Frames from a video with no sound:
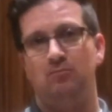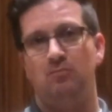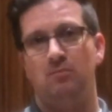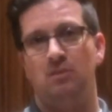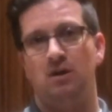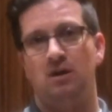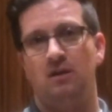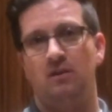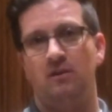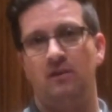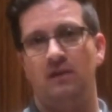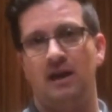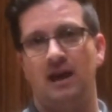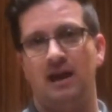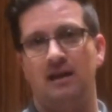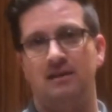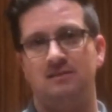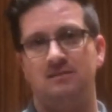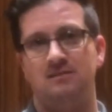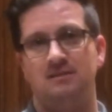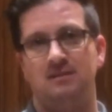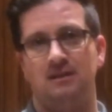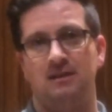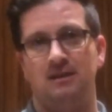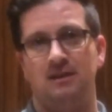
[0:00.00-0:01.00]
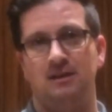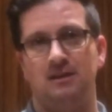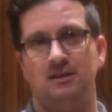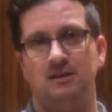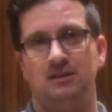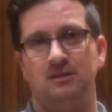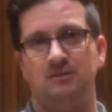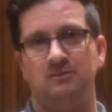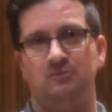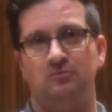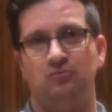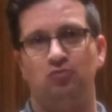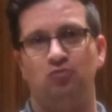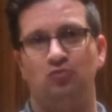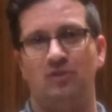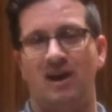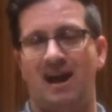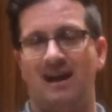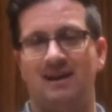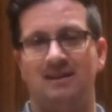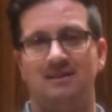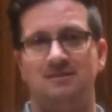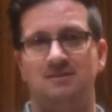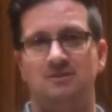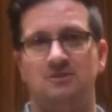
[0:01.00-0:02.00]
but that
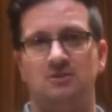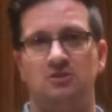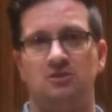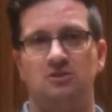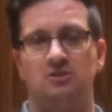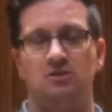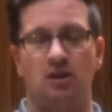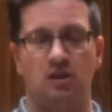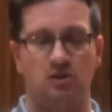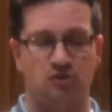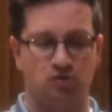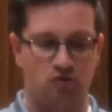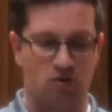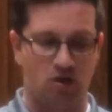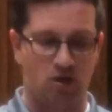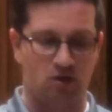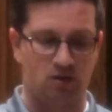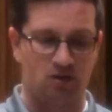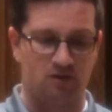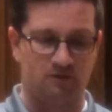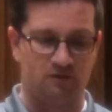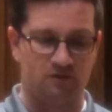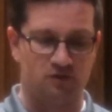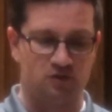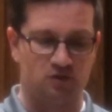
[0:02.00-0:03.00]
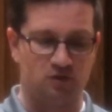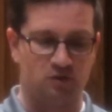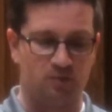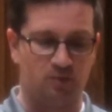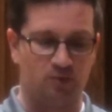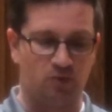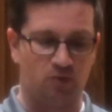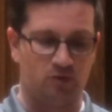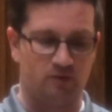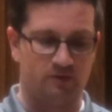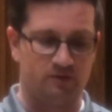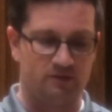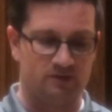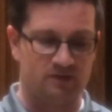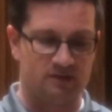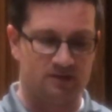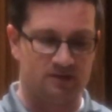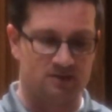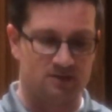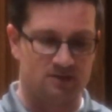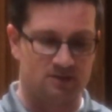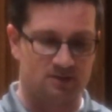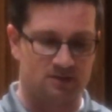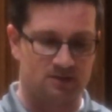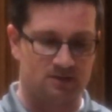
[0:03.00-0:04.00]
rack's just not strong enough to support
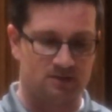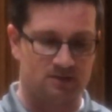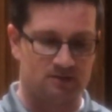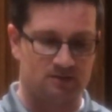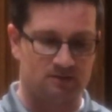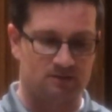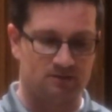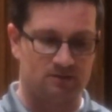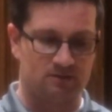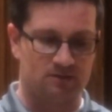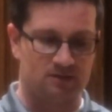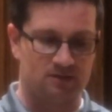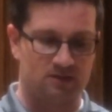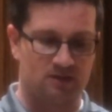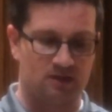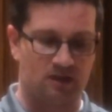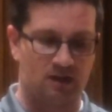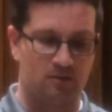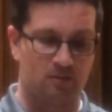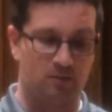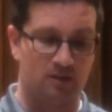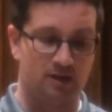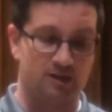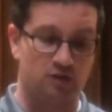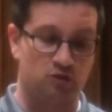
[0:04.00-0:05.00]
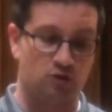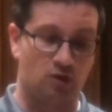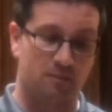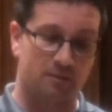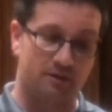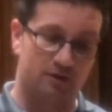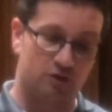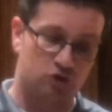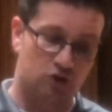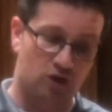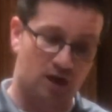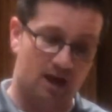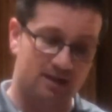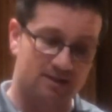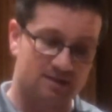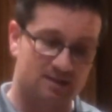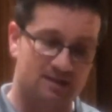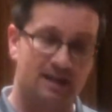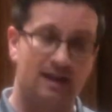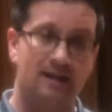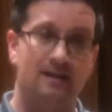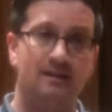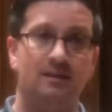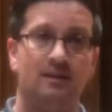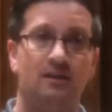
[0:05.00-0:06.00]
this kind of meat. So I'm going to try
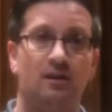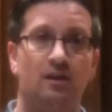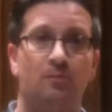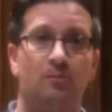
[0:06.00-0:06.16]
standing it